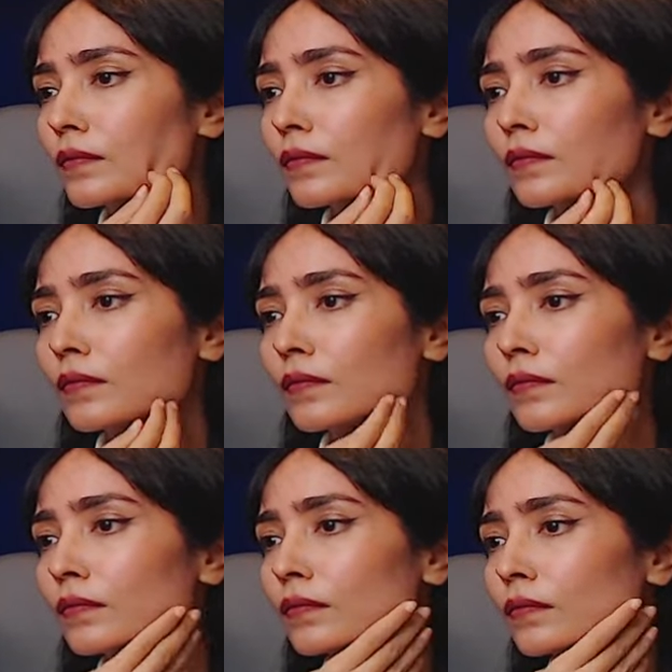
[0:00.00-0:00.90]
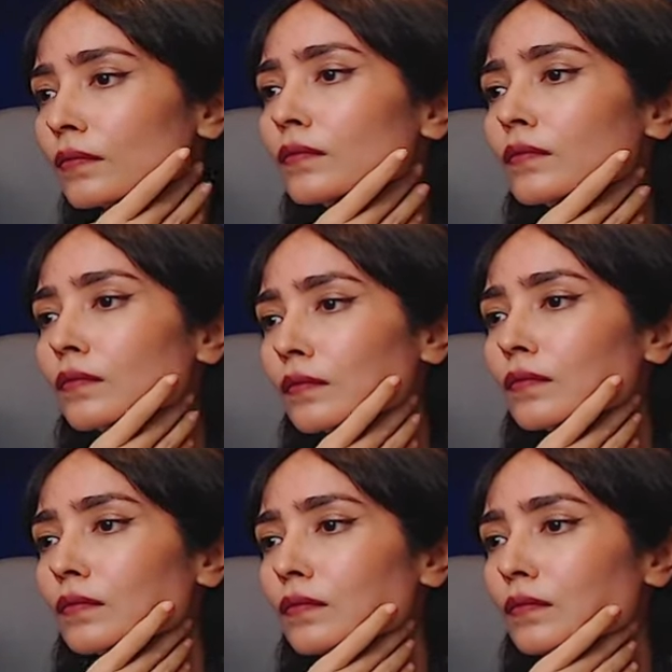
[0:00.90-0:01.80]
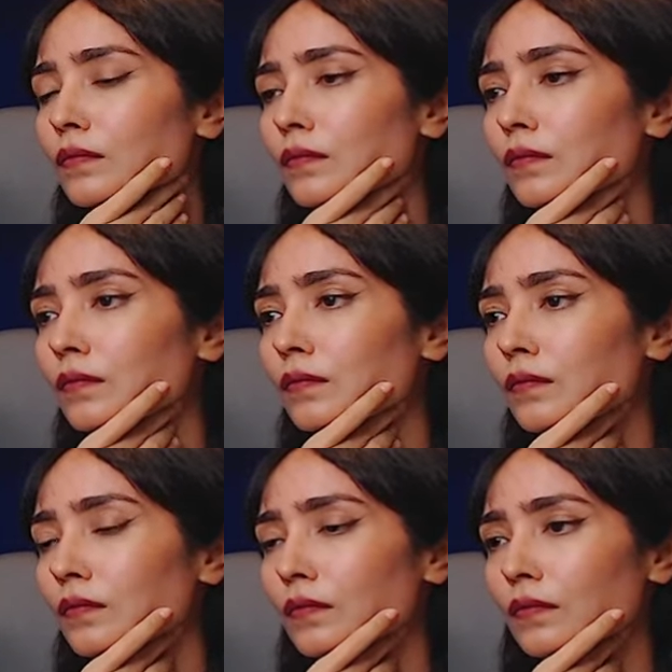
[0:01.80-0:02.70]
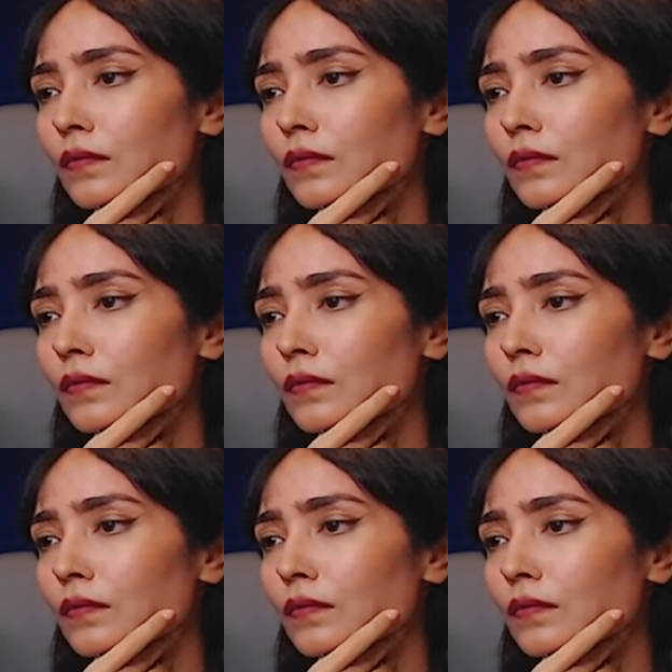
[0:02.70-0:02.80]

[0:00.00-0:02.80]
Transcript: This person isn't speaking.